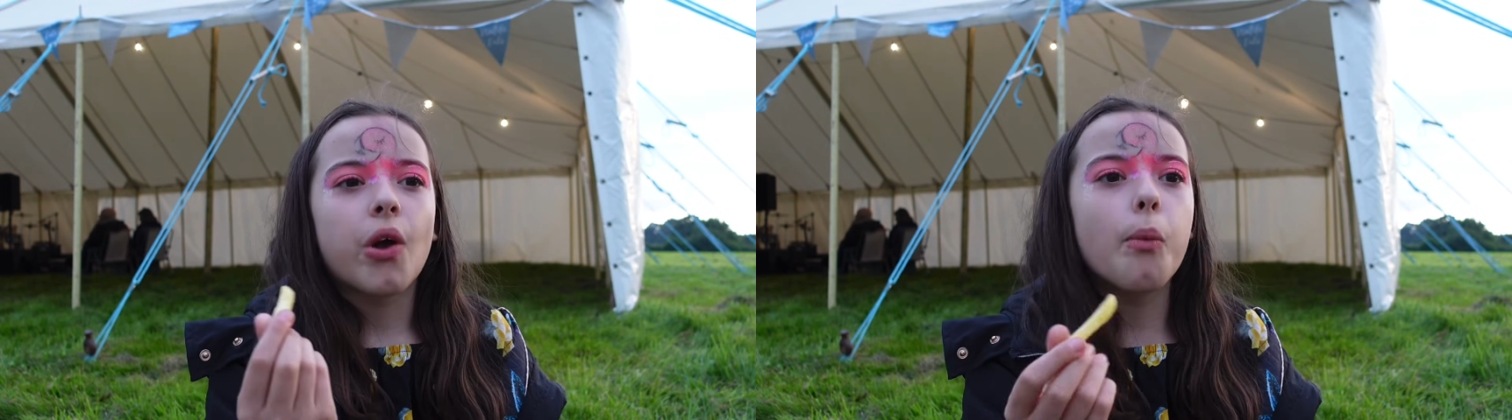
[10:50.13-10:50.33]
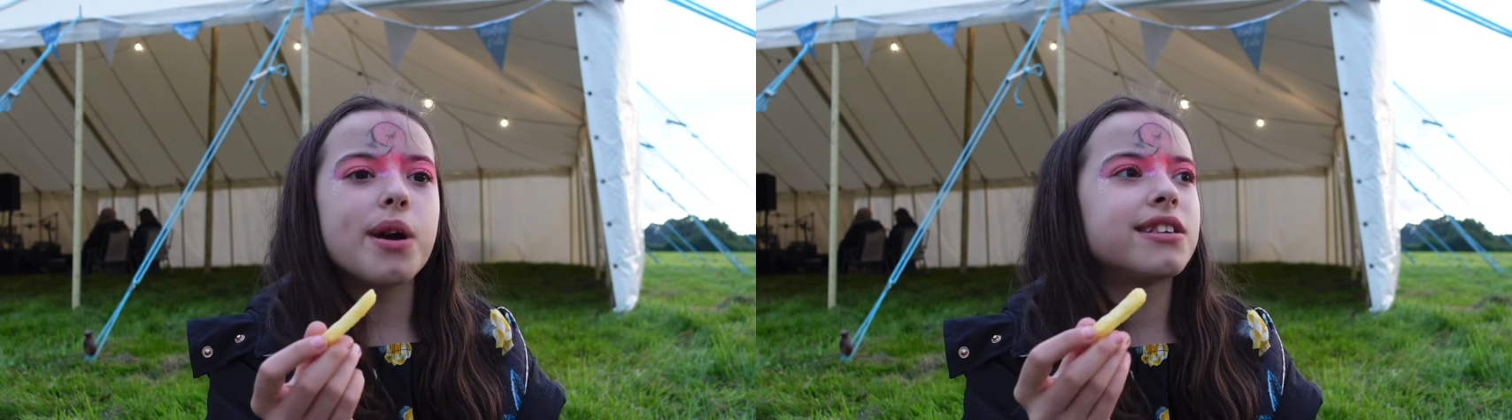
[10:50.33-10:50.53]

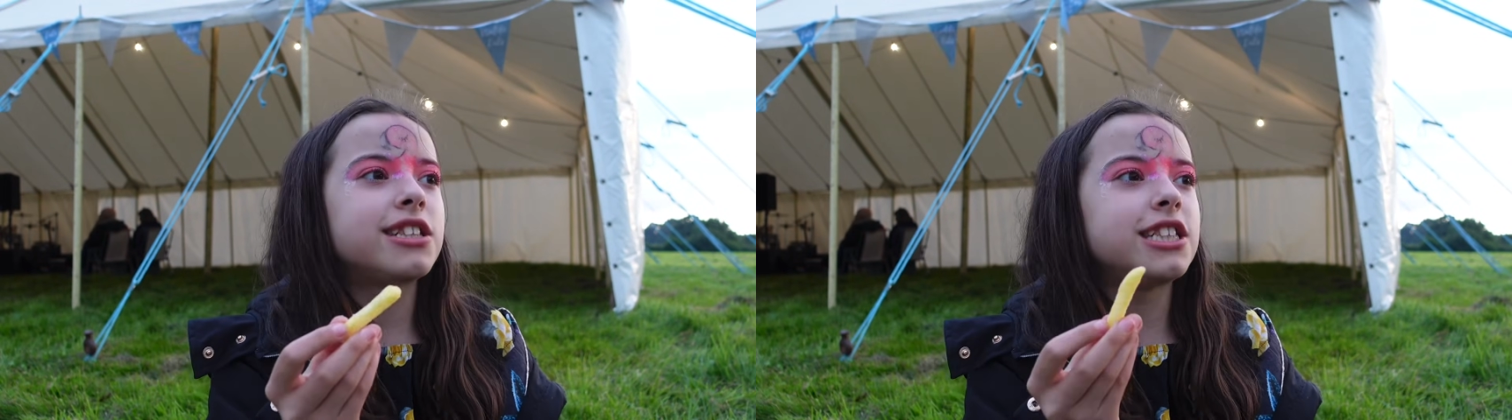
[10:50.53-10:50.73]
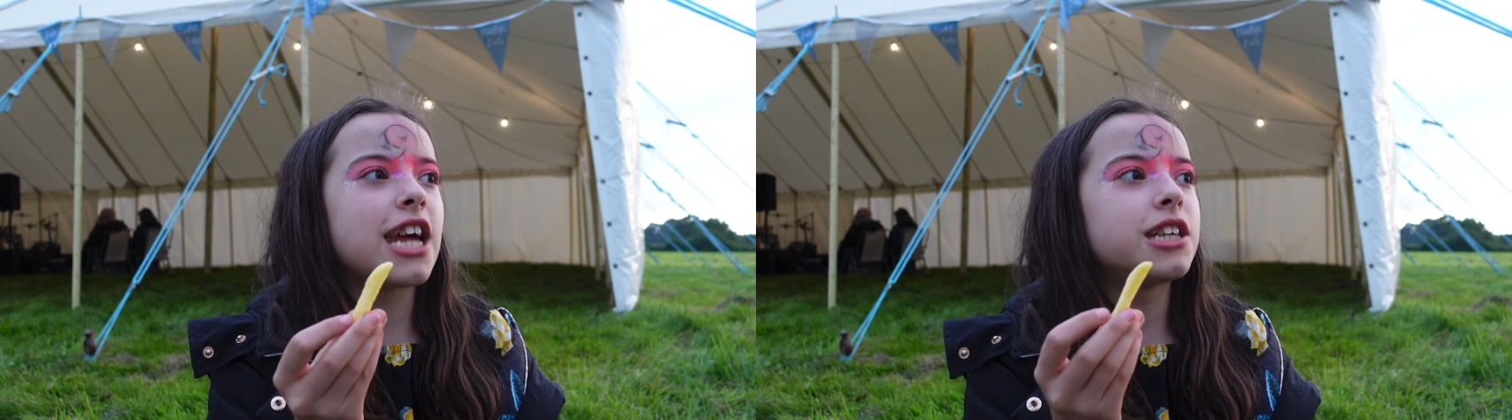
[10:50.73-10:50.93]
weird
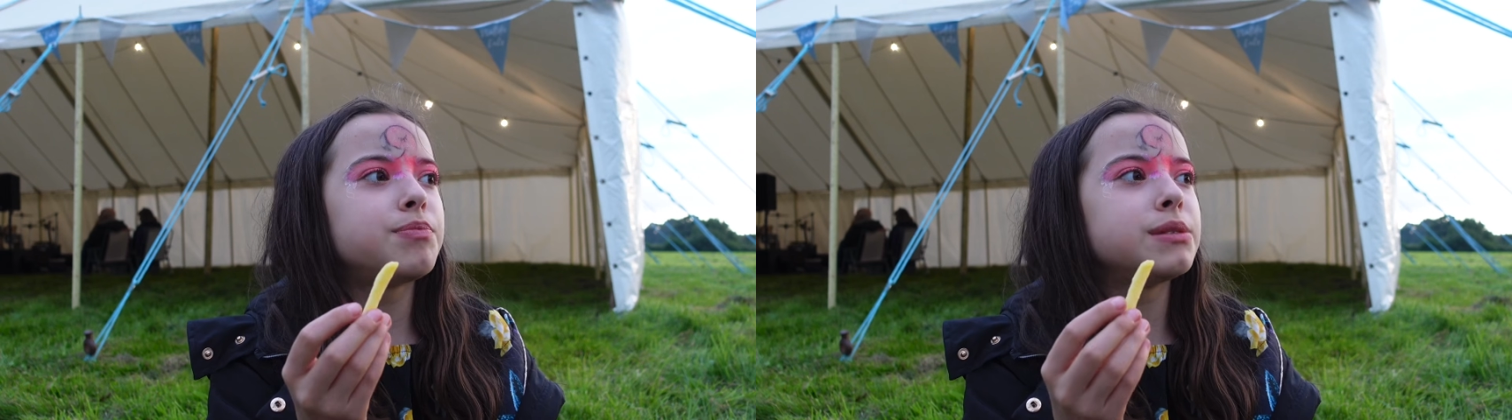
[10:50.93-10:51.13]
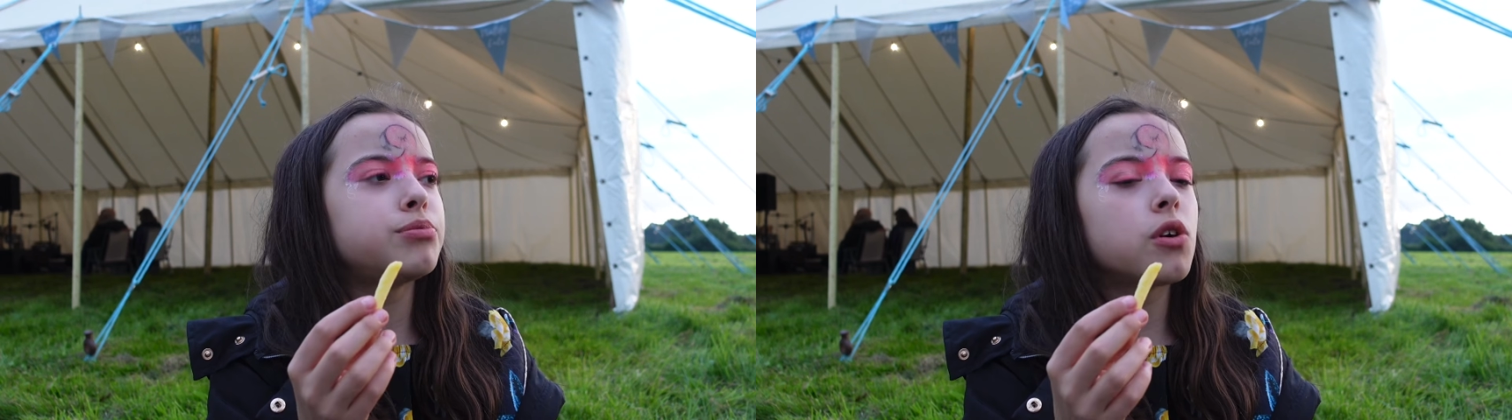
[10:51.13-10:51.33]
teenage
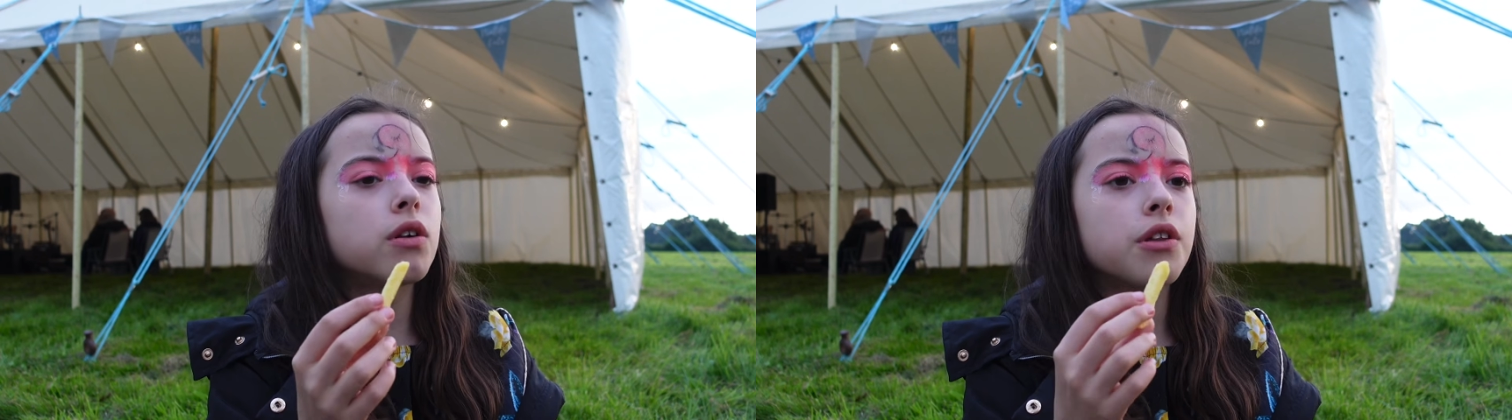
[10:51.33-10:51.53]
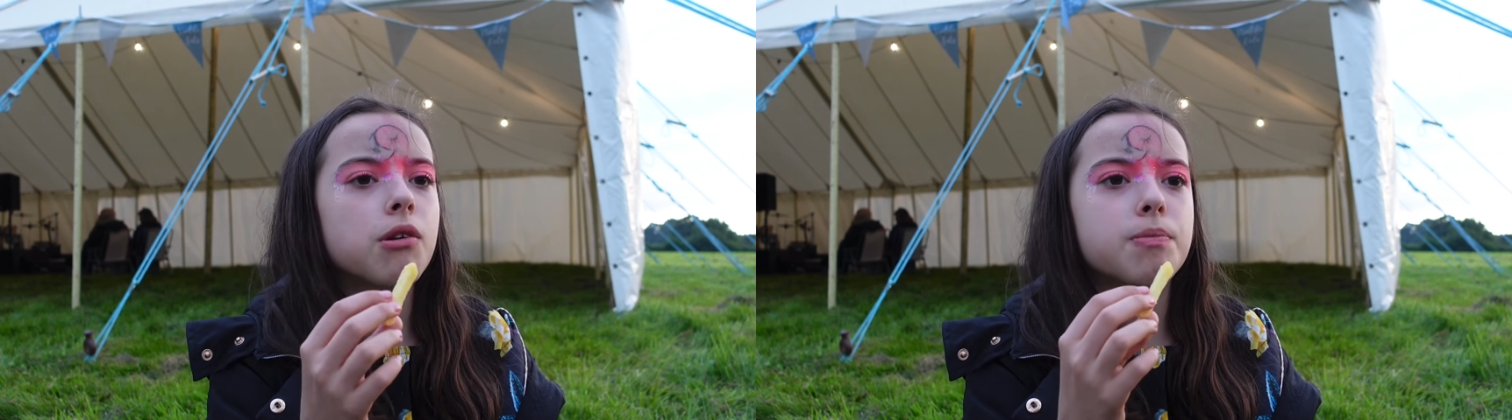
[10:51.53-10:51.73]
people
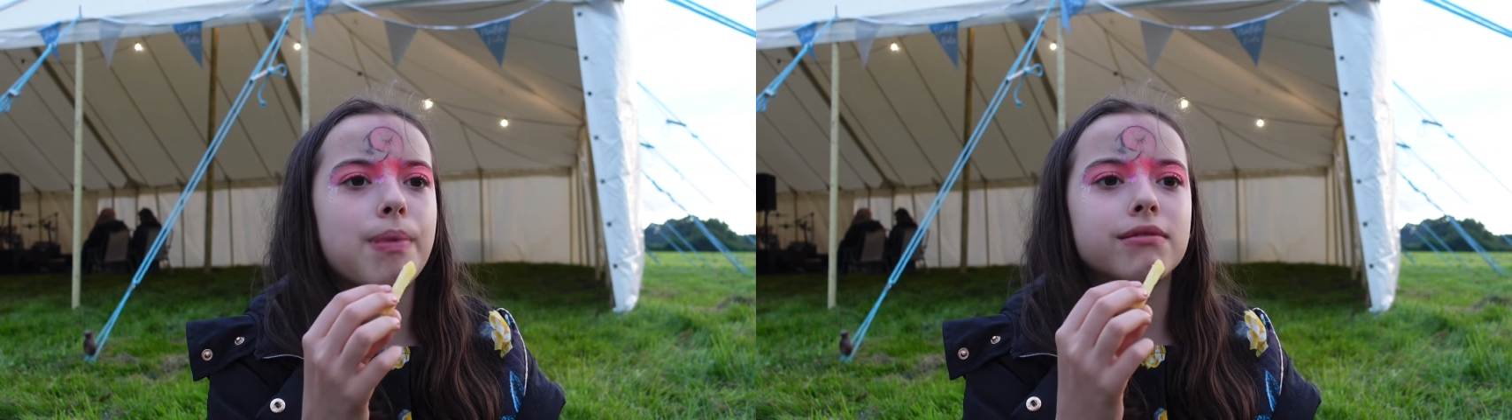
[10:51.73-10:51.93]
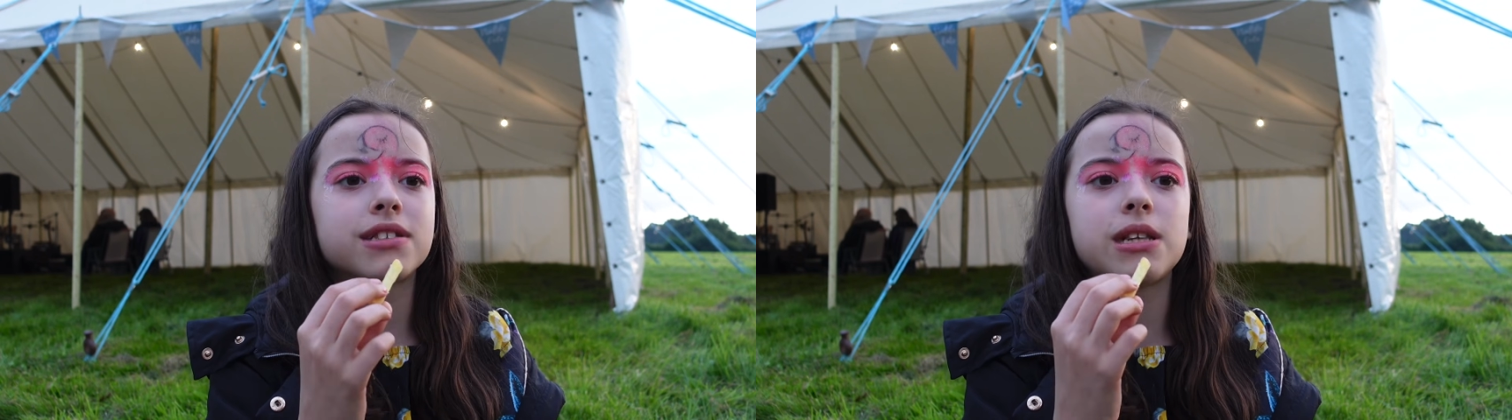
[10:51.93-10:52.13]
that were just
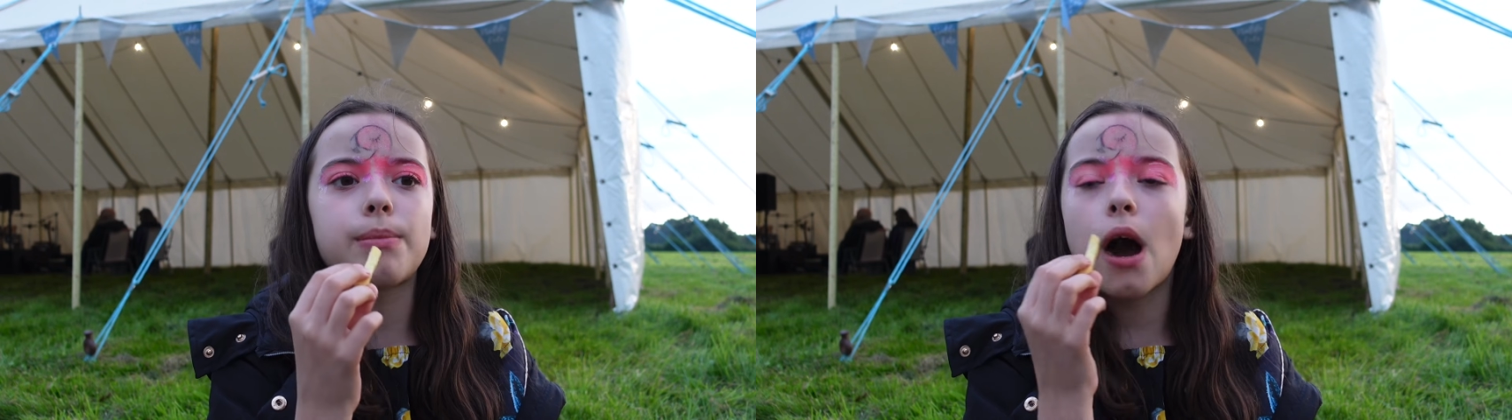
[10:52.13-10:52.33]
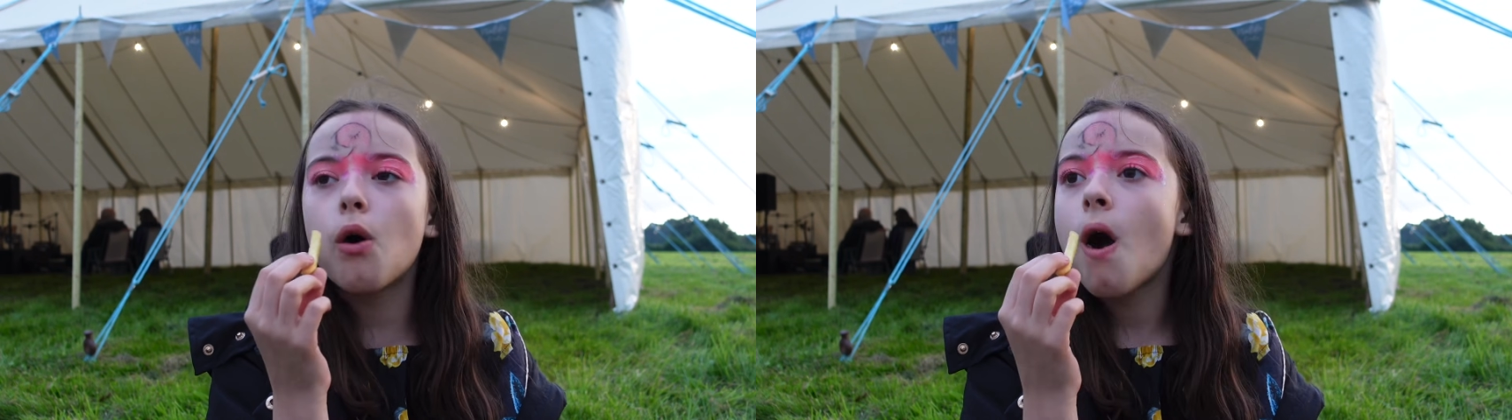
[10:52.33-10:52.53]
bouncing
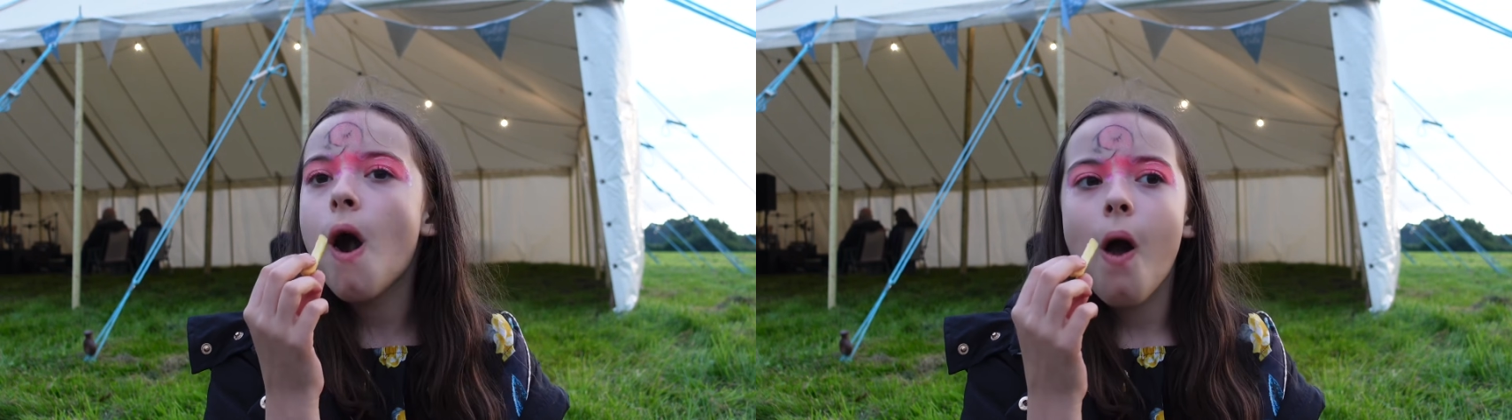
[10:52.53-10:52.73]
about.